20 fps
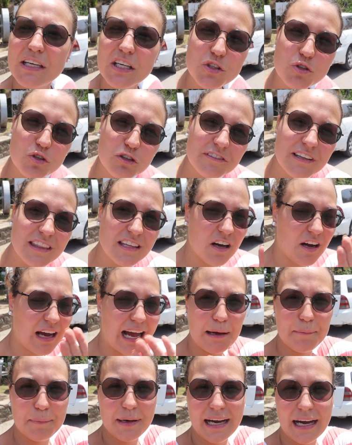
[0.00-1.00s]
you do with your
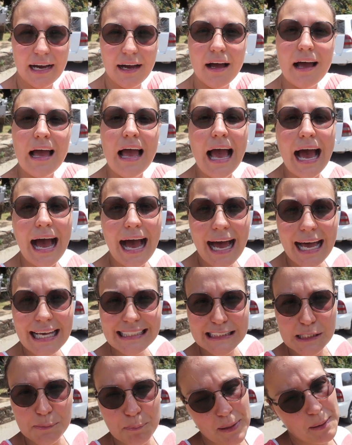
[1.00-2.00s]
camera,
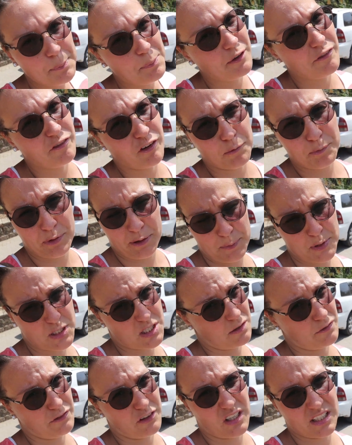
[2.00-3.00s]
ask people for
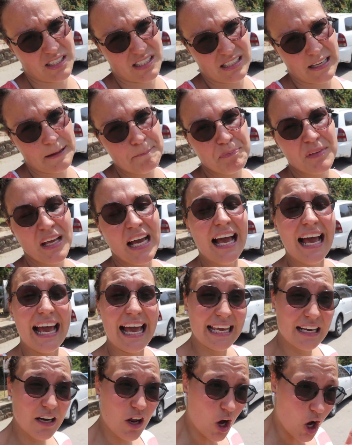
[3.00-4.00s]
permission first.
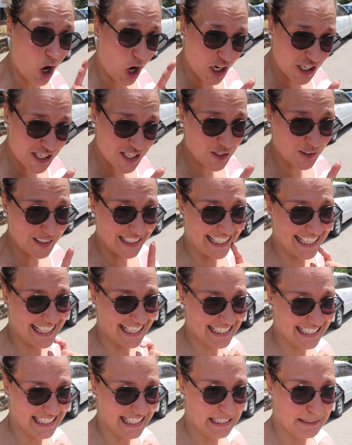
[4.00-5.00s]
And also in
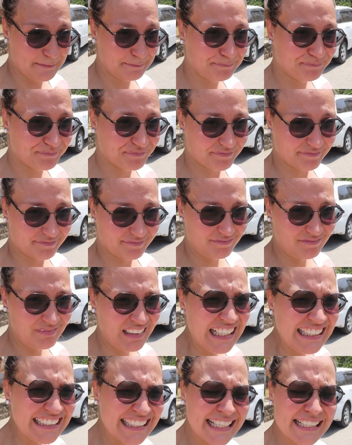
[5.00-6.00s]
Kenya,
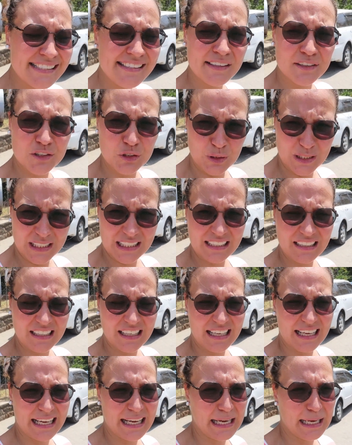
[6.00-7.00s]
there's a rule
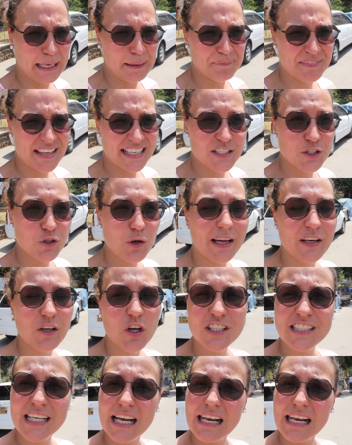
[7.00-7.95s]
that you are not